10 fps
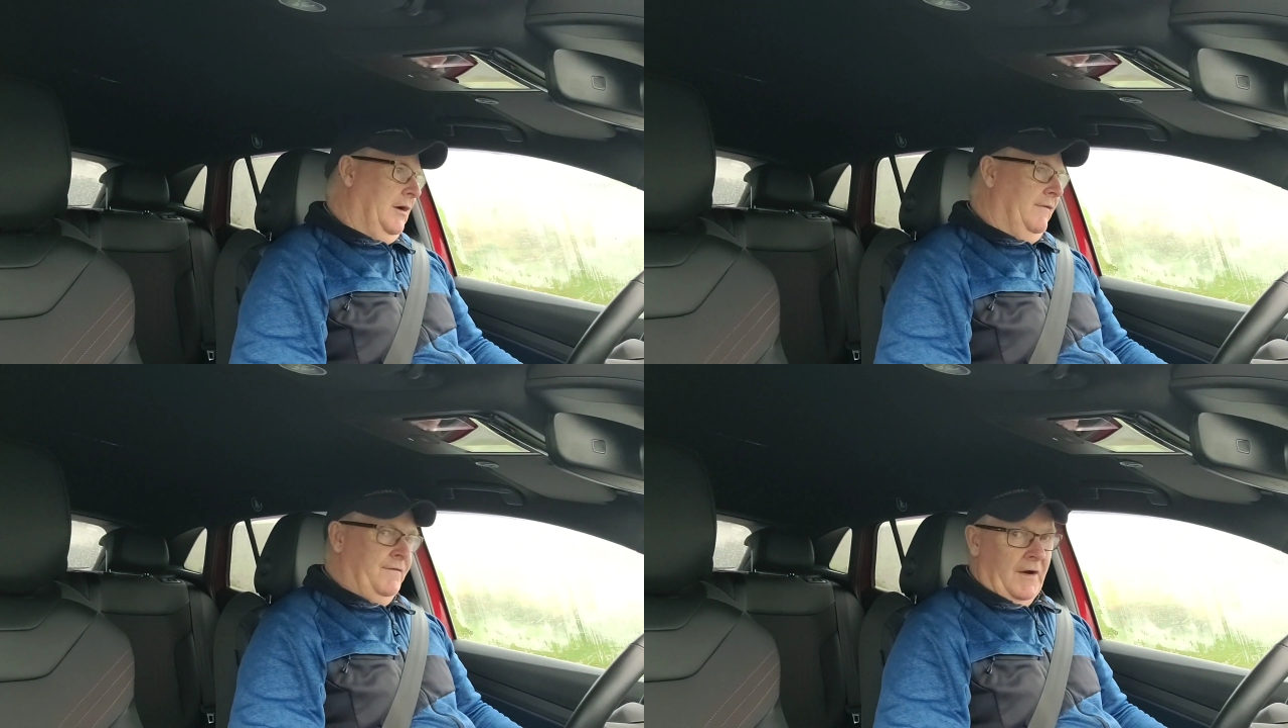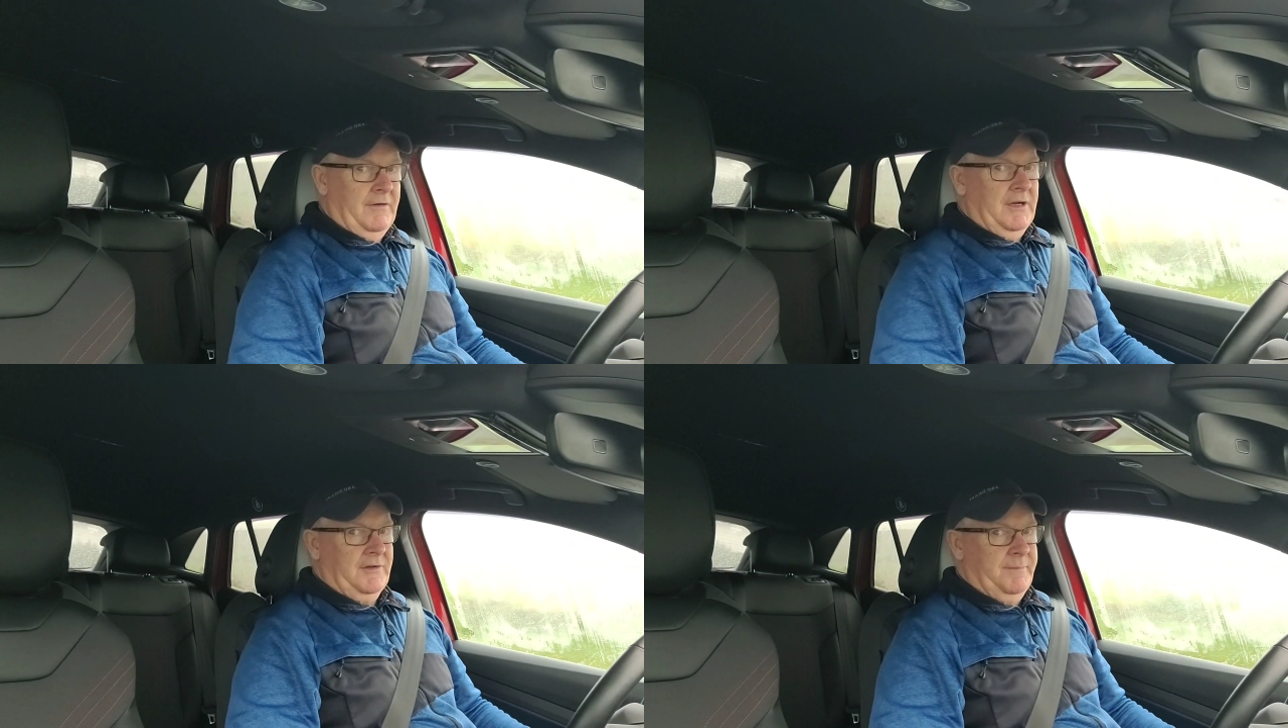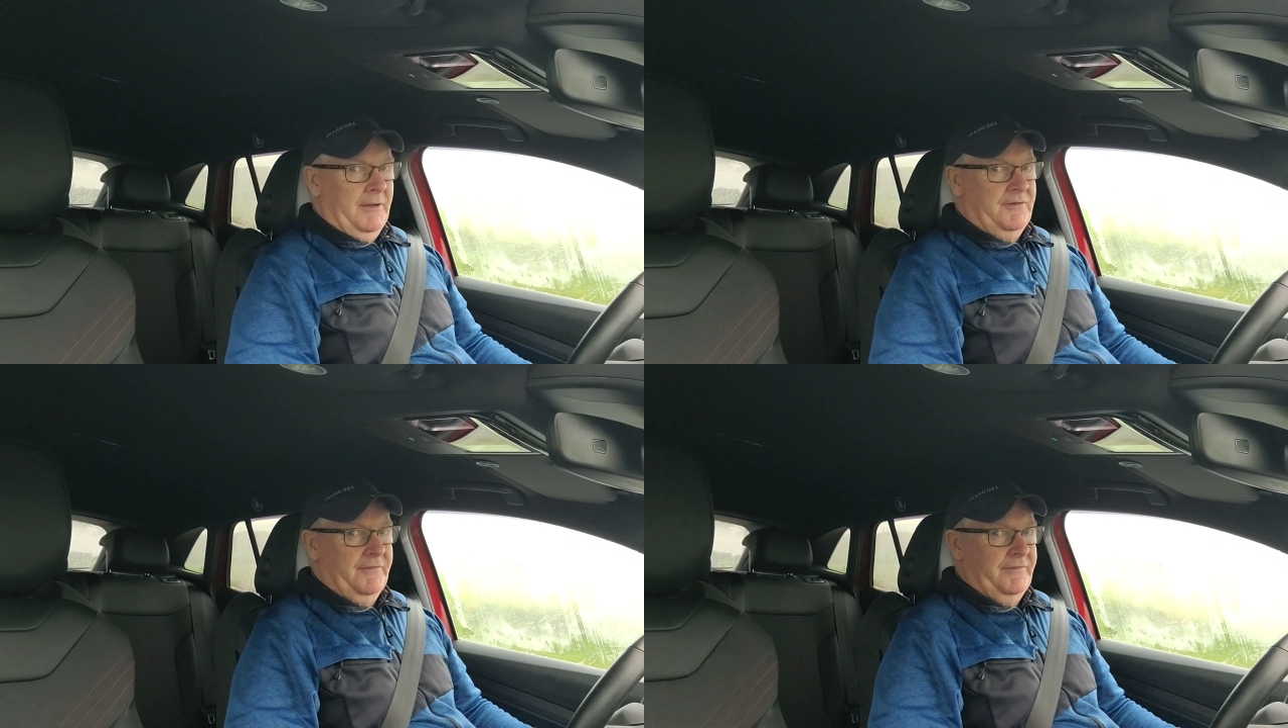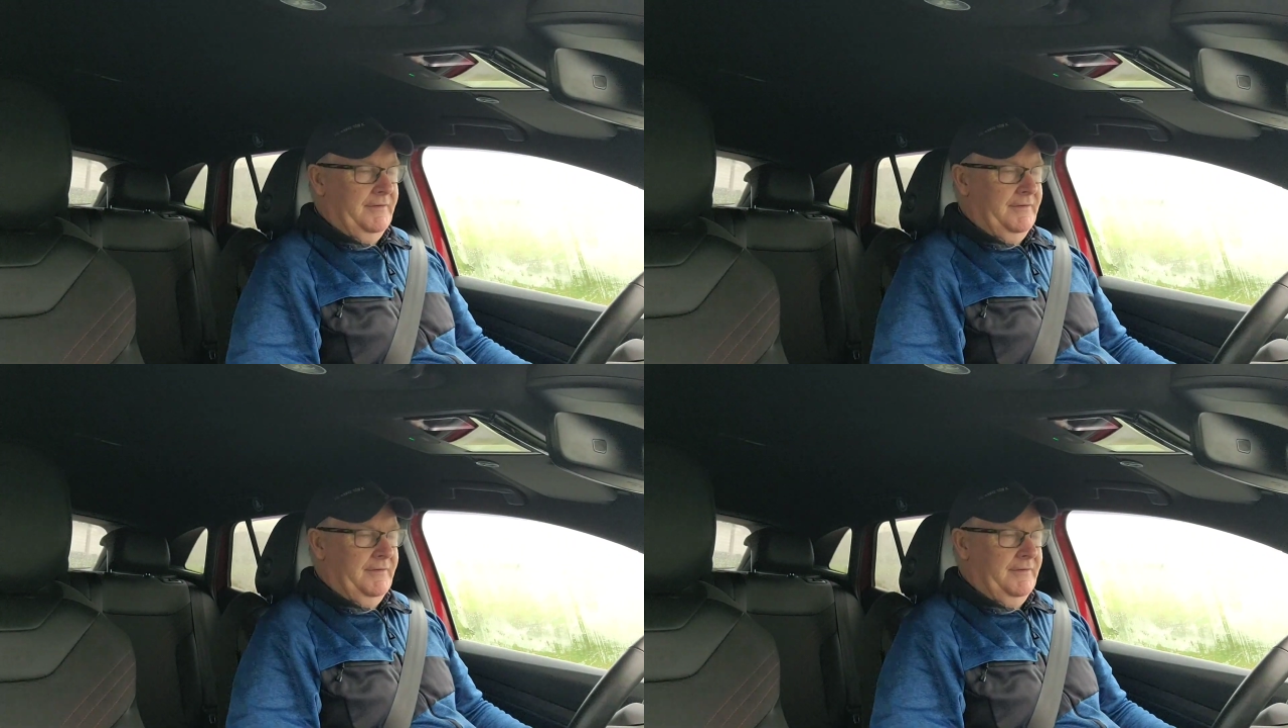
very expensive.